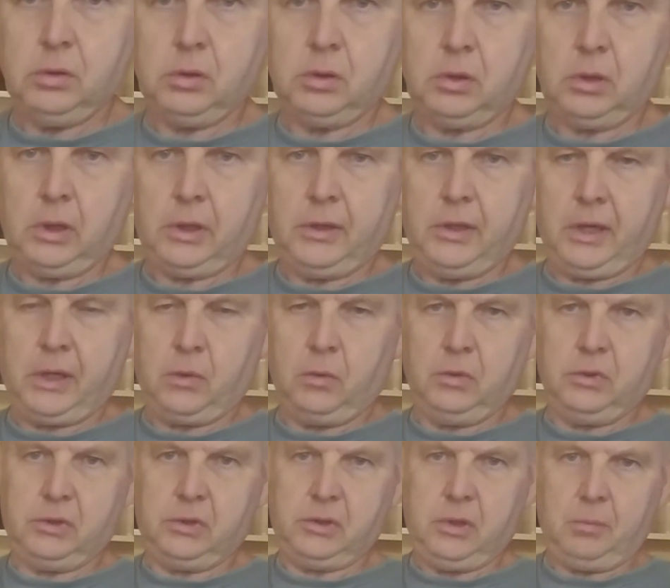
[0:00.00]
I think it
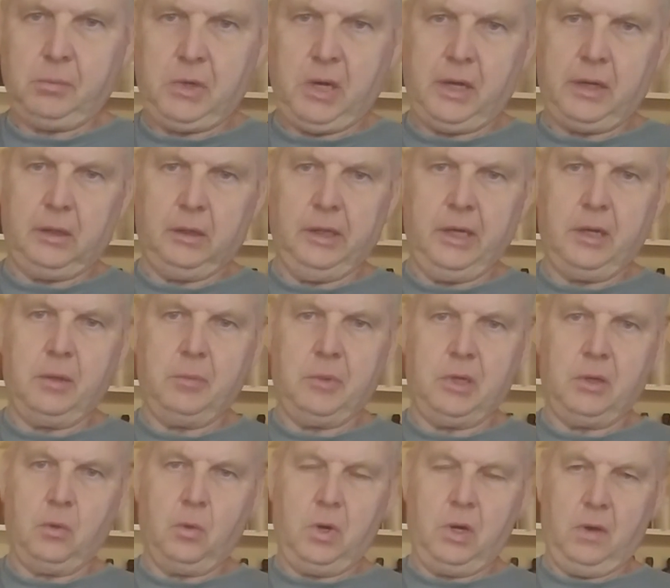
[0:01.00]
was some kind of liniment or
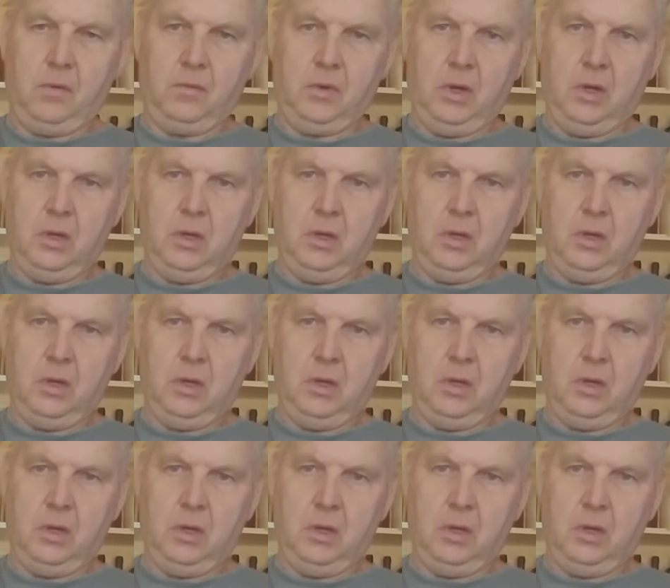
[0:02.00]
whatever.